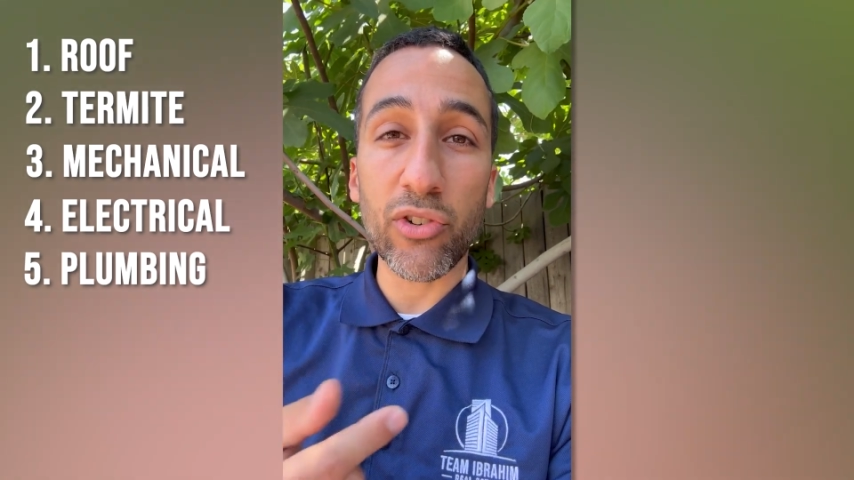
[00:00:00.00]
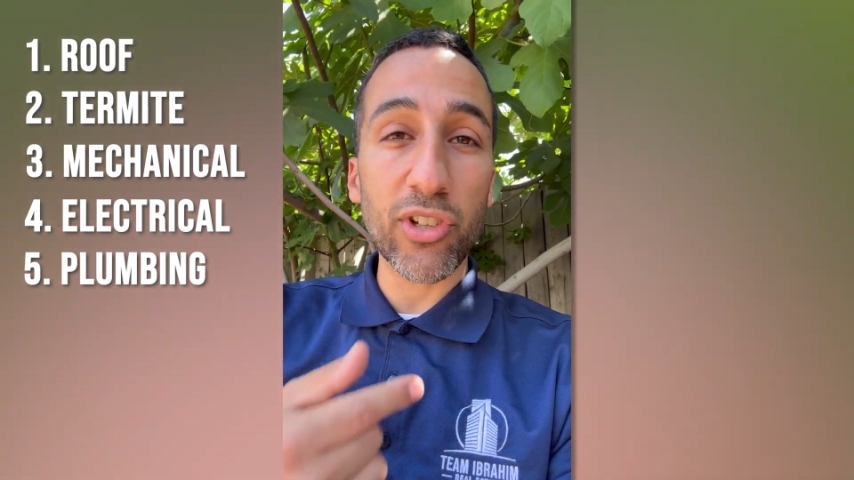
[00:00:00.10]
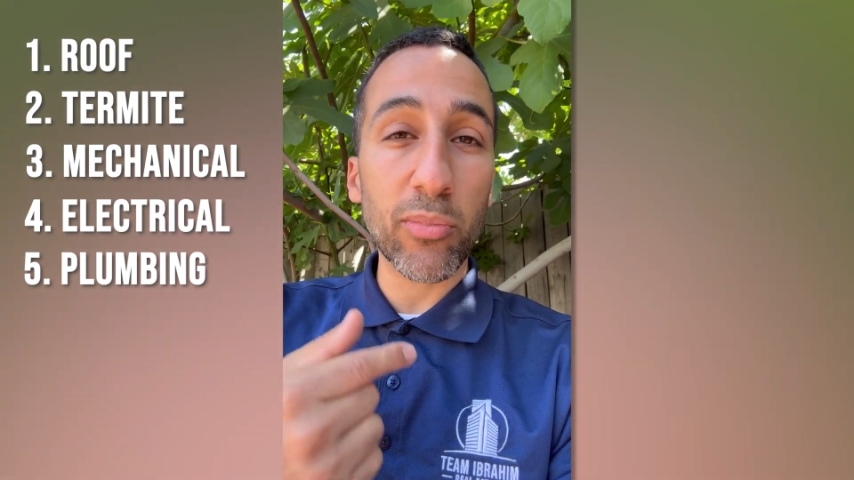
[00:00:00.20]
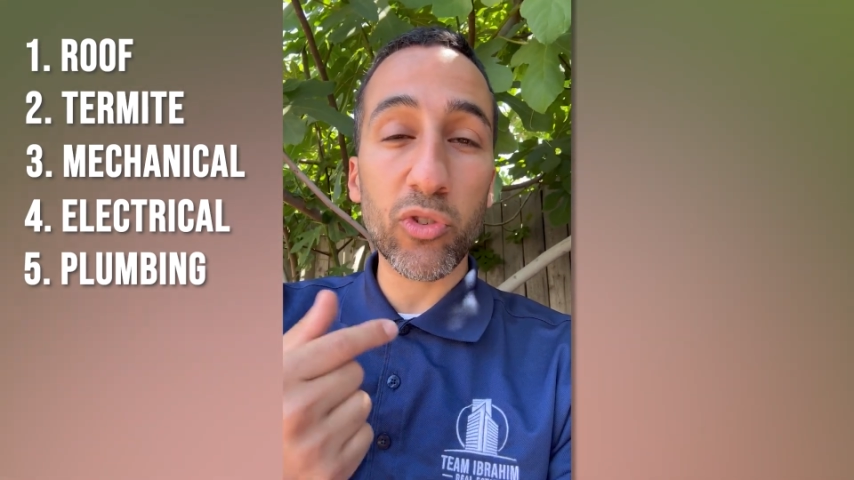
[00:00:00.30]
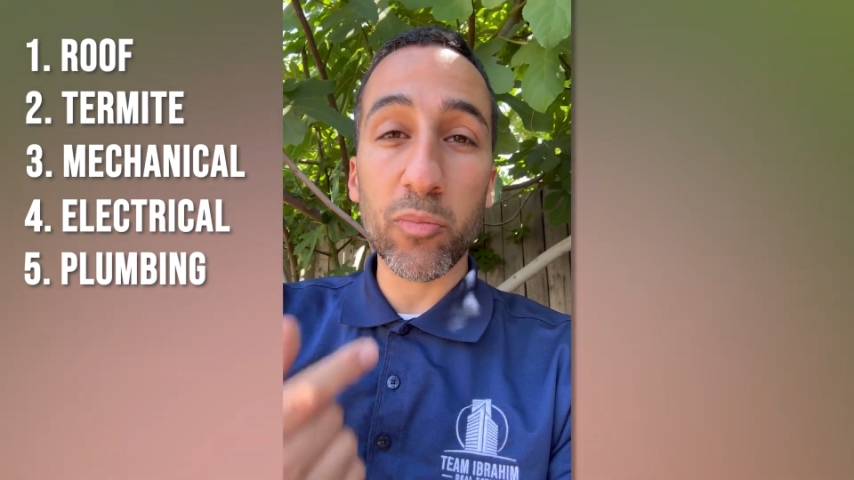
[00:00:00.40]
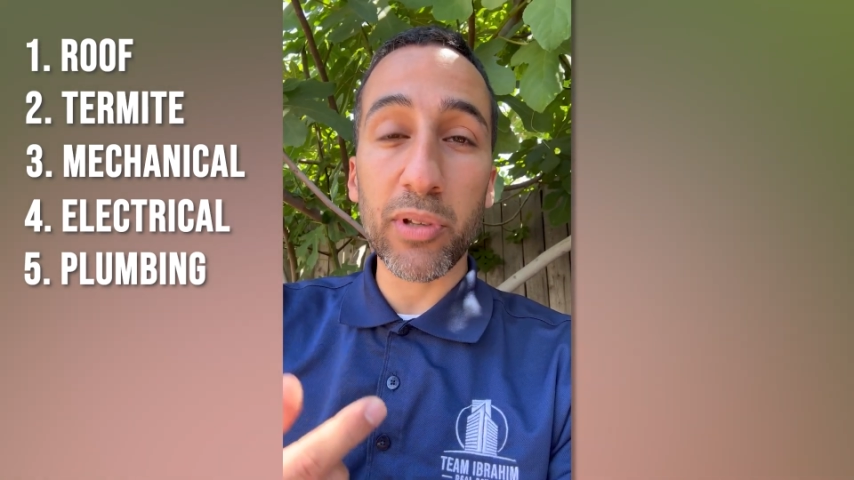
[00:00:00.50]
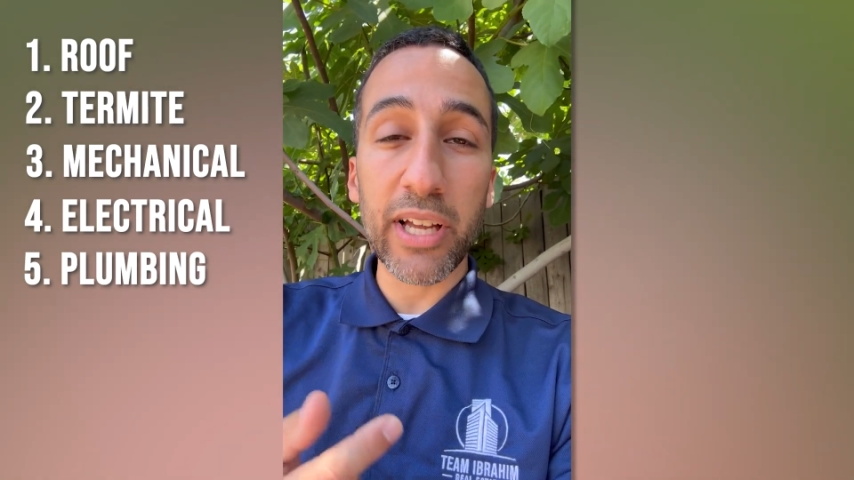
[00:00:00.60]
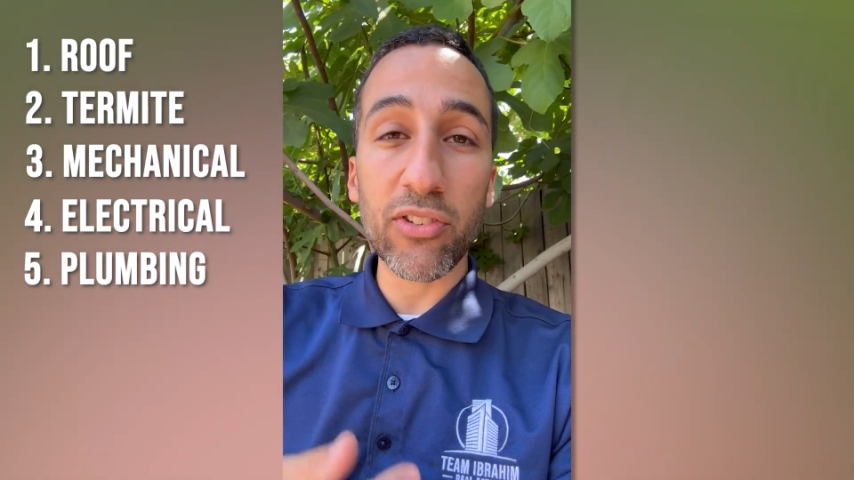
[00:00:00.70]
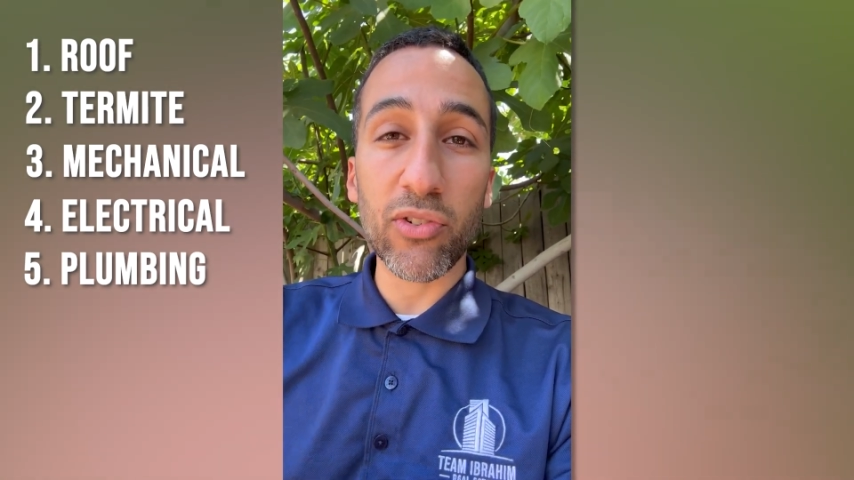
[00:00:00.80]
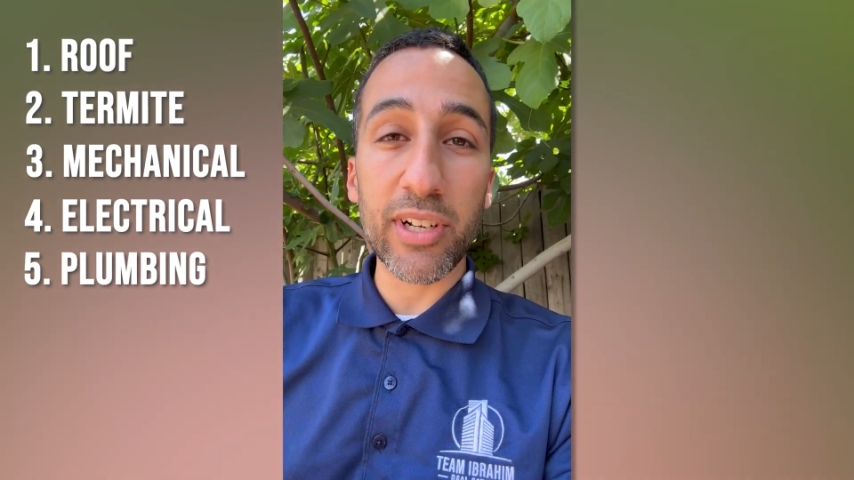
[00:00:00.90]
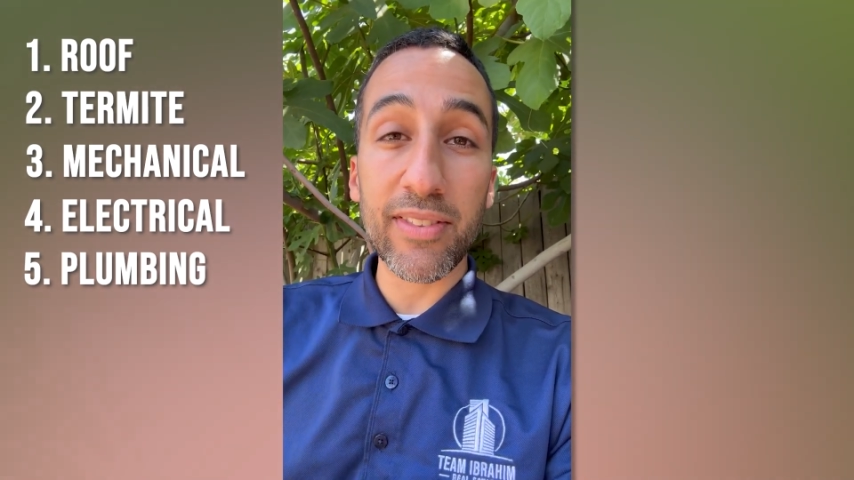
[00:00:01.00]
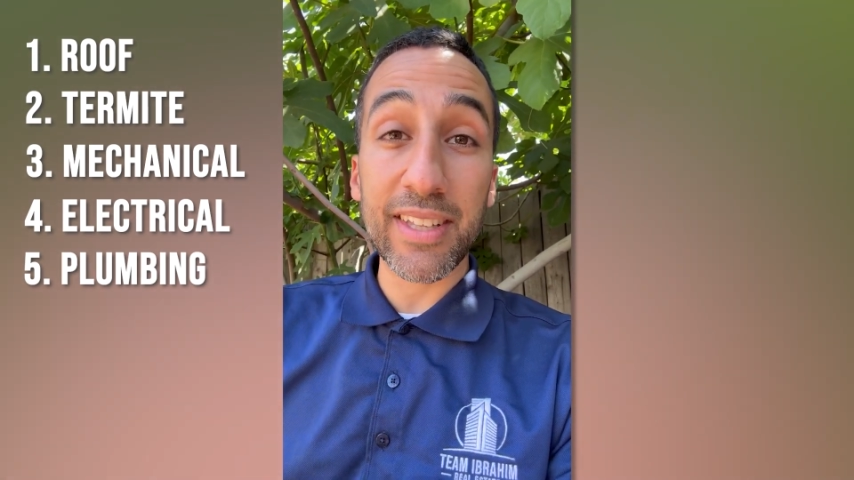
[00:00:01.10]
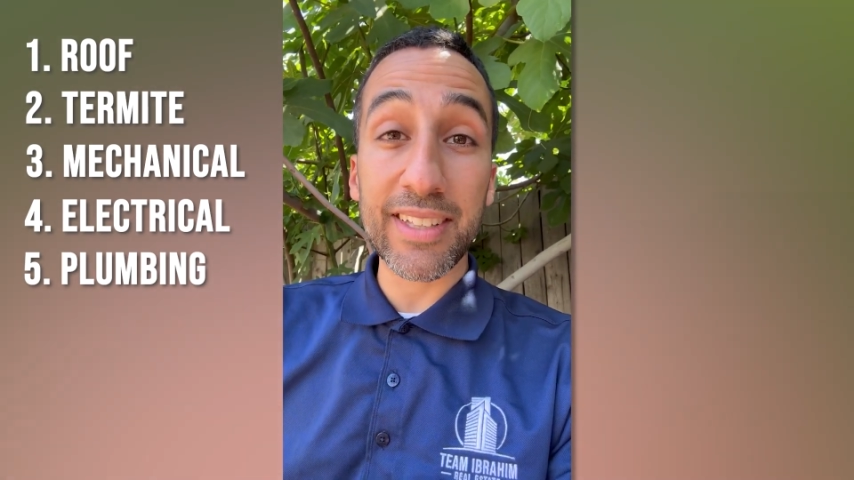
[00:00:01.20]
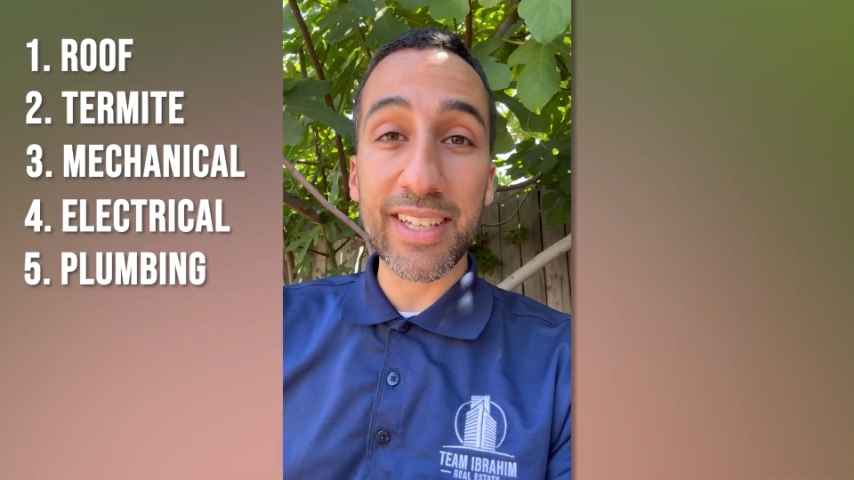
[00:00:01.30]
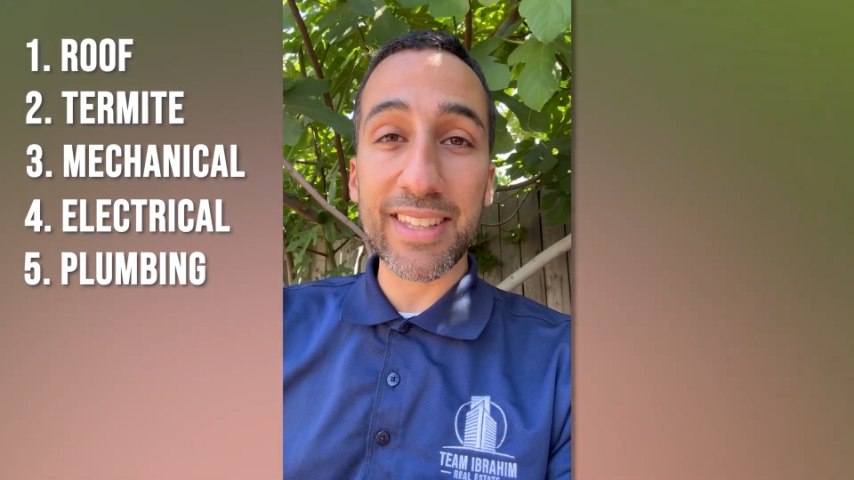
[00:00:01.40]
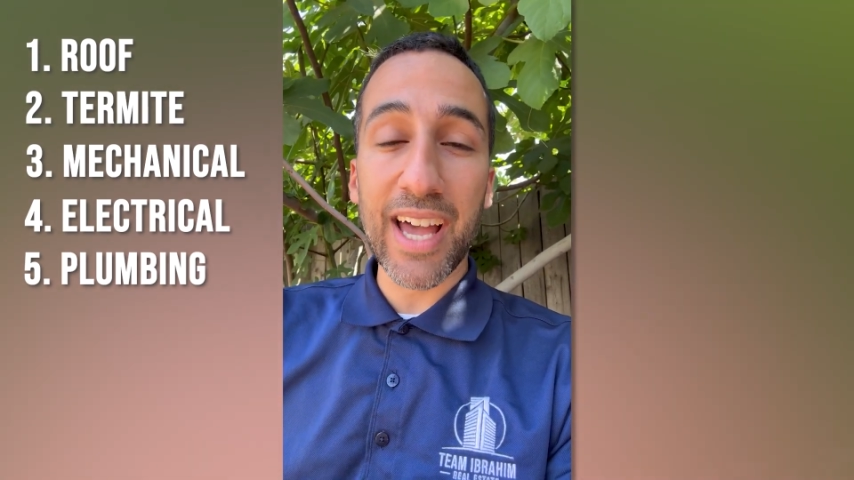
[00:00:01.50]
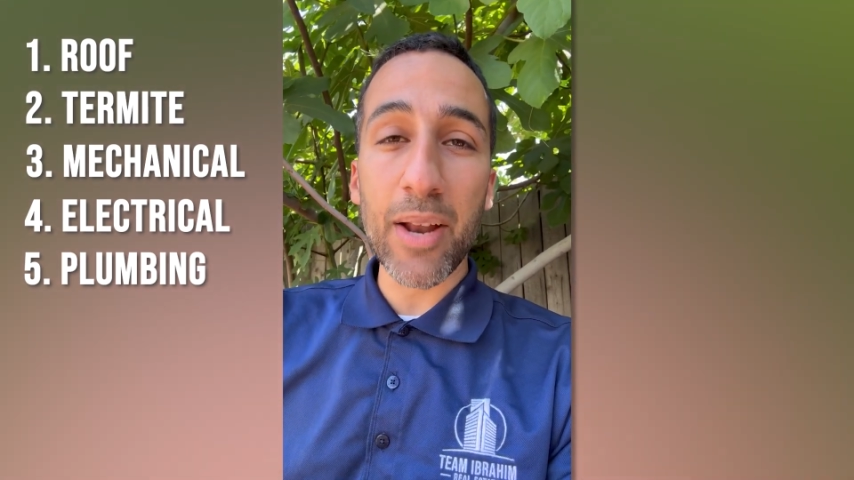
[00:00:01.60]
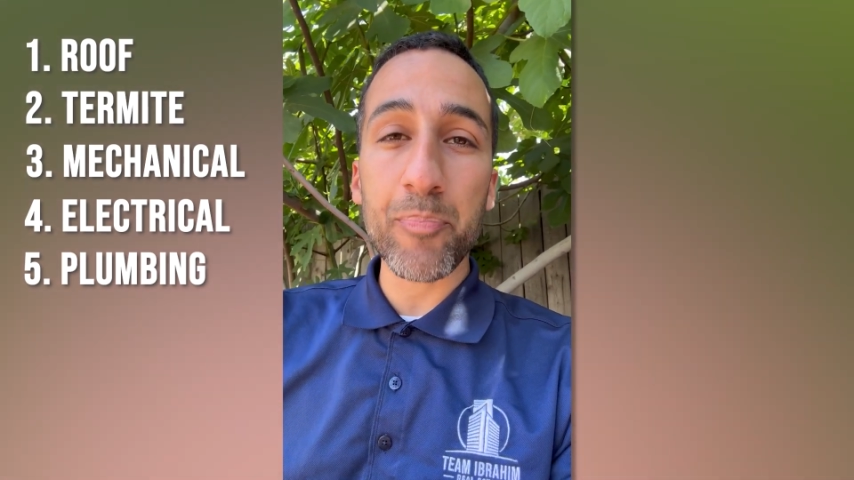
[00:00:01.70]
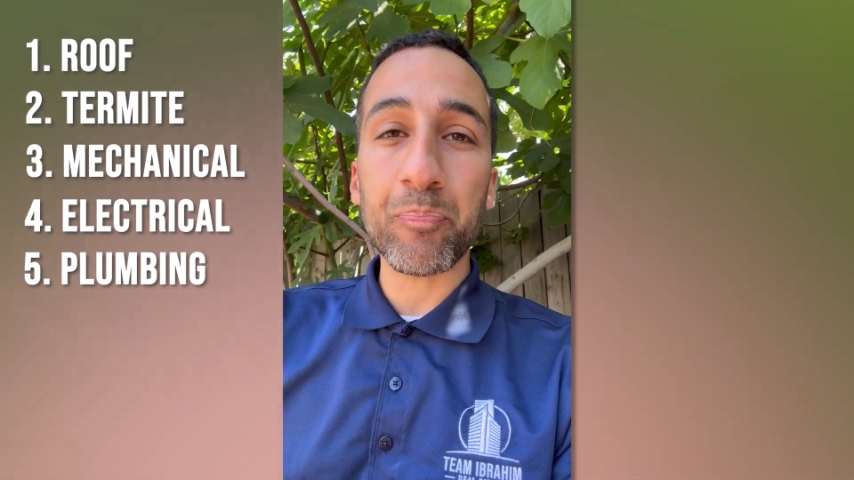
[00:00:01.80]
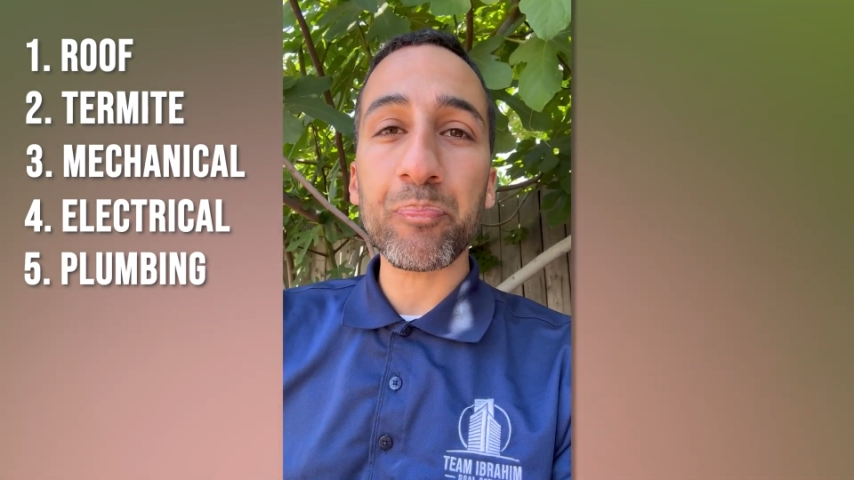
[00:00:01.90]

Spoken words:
or double spliced or anything like that.